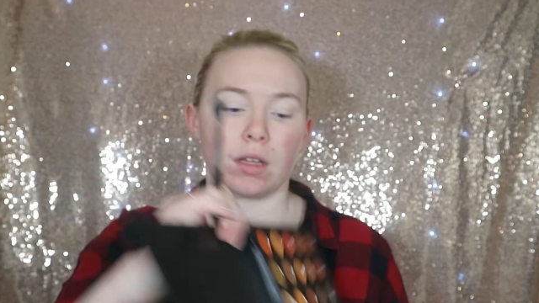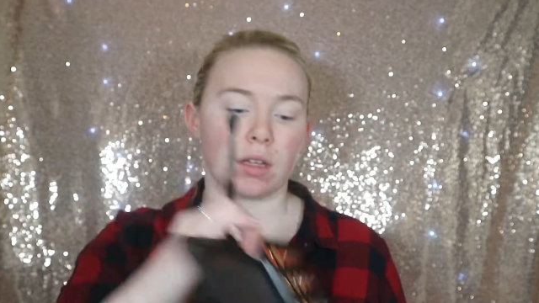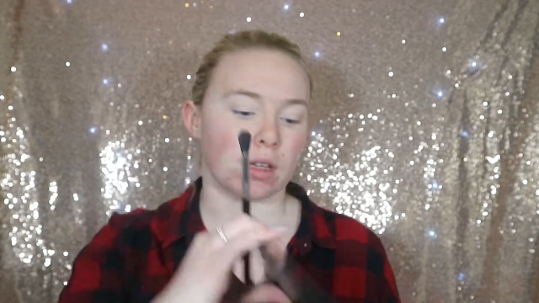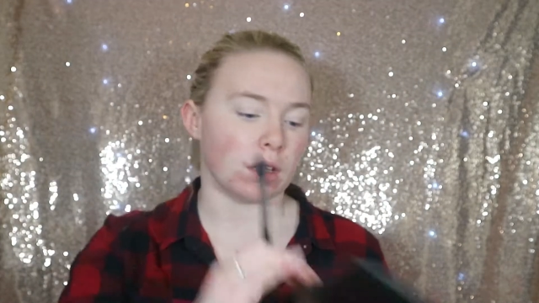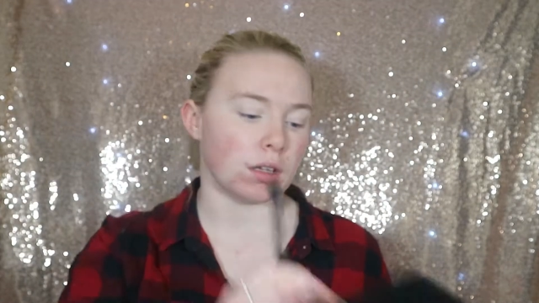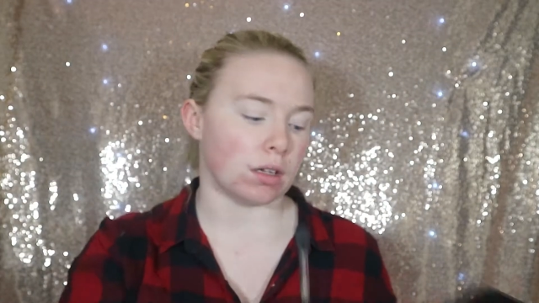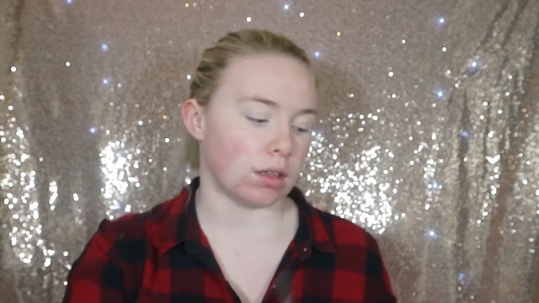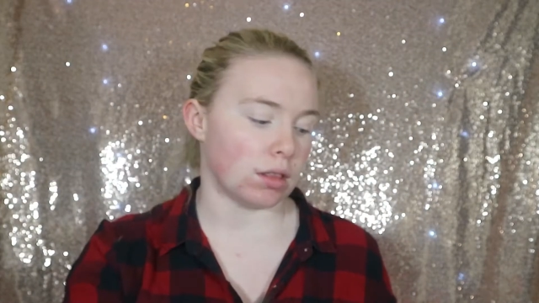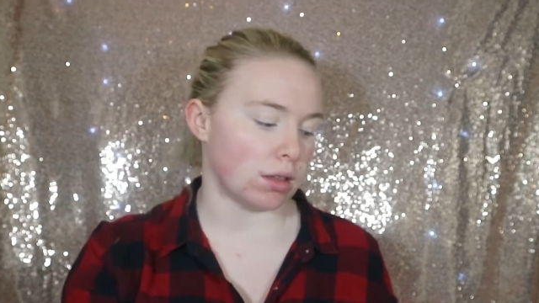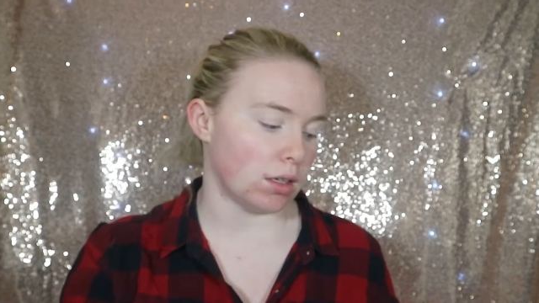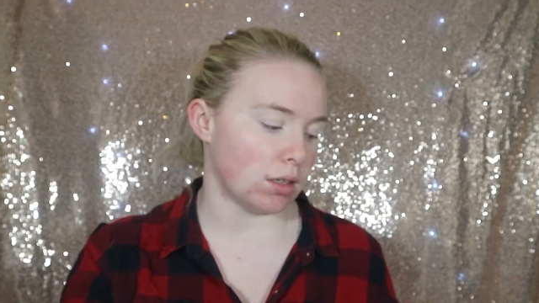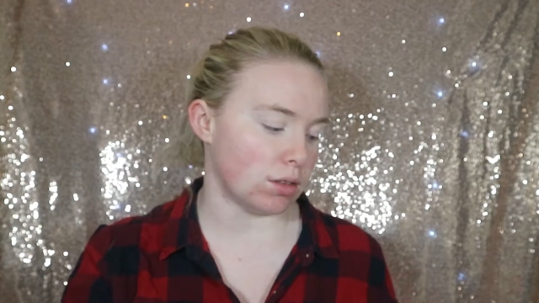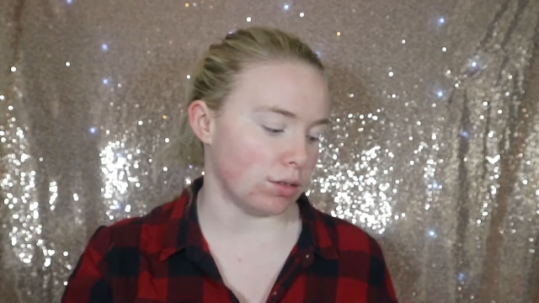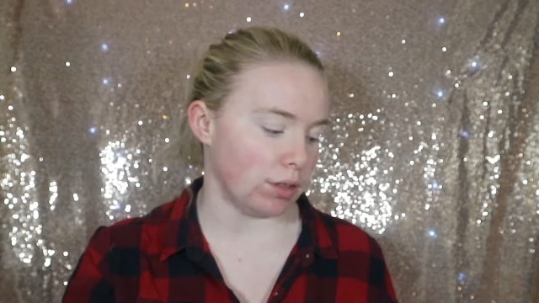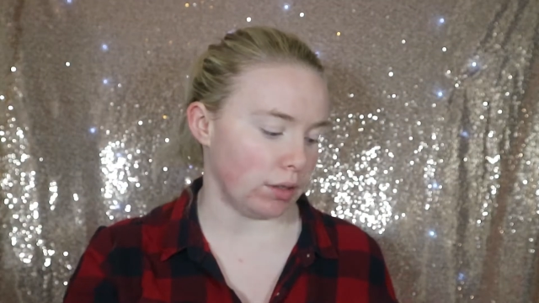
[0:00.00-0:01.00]
in
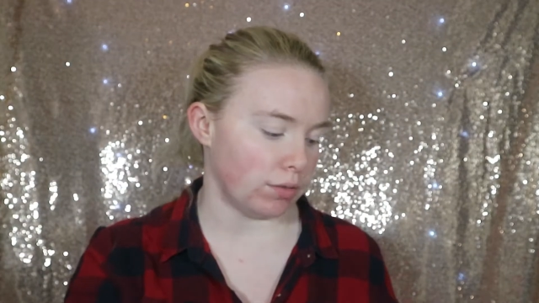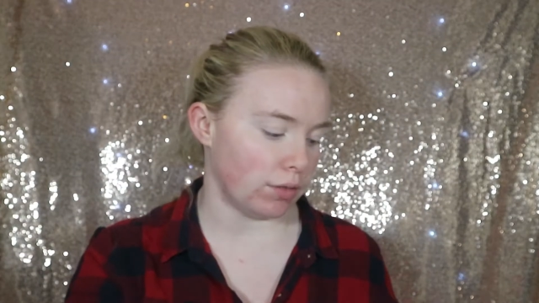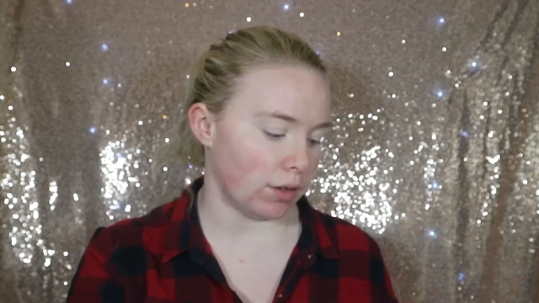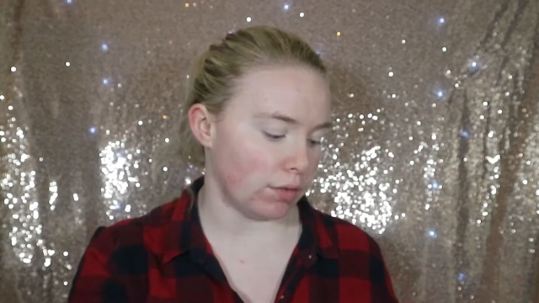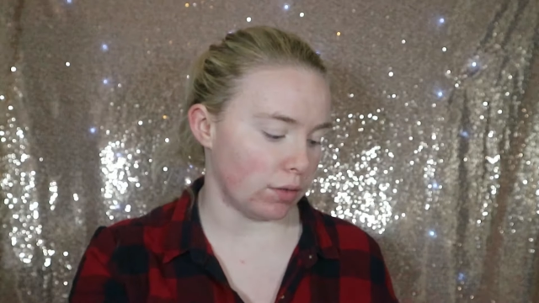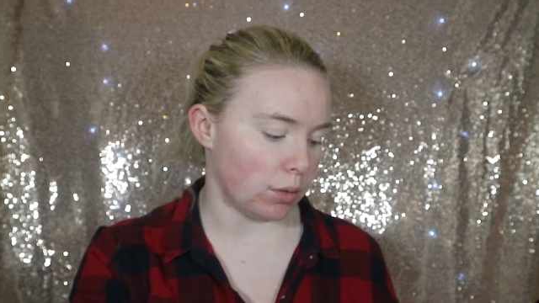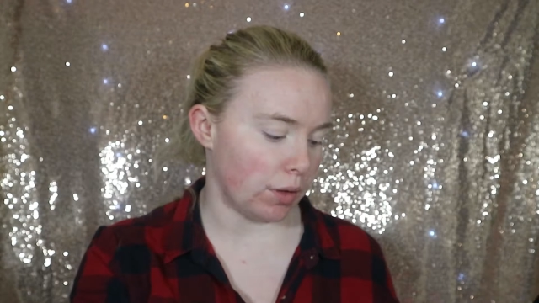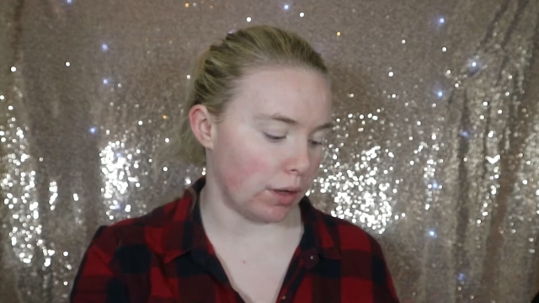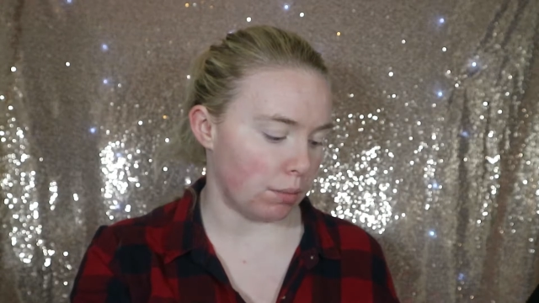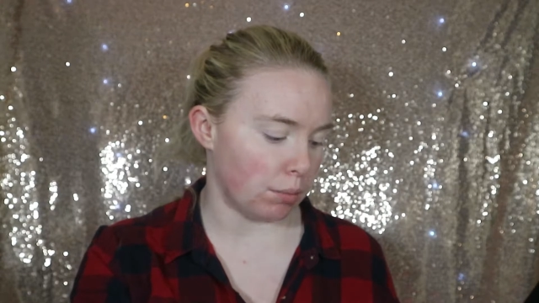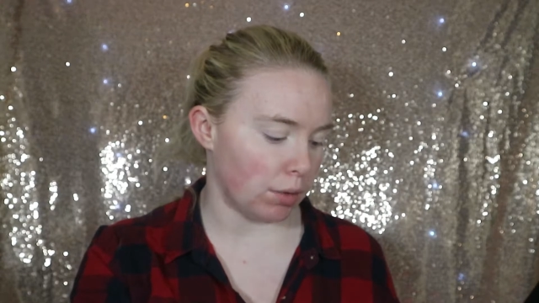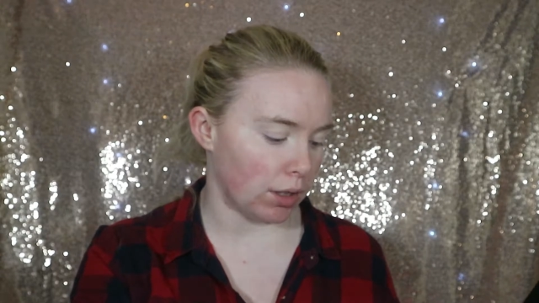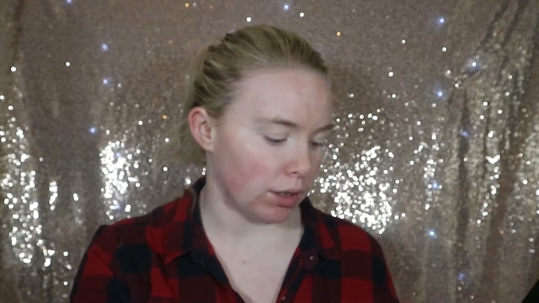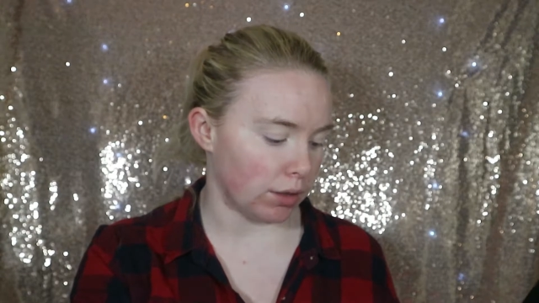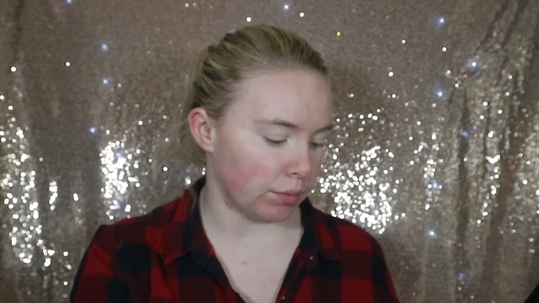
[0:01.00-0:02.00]
the 350M
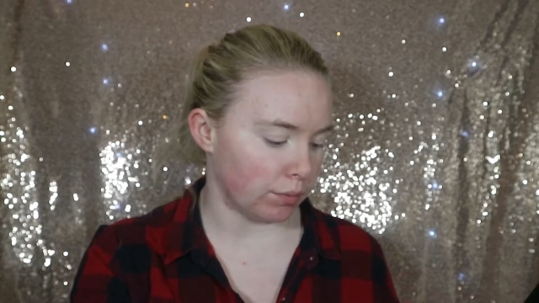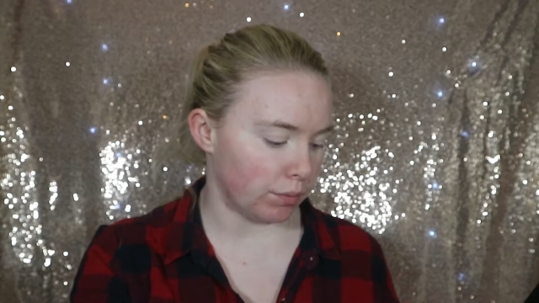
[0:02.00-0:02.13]
palette.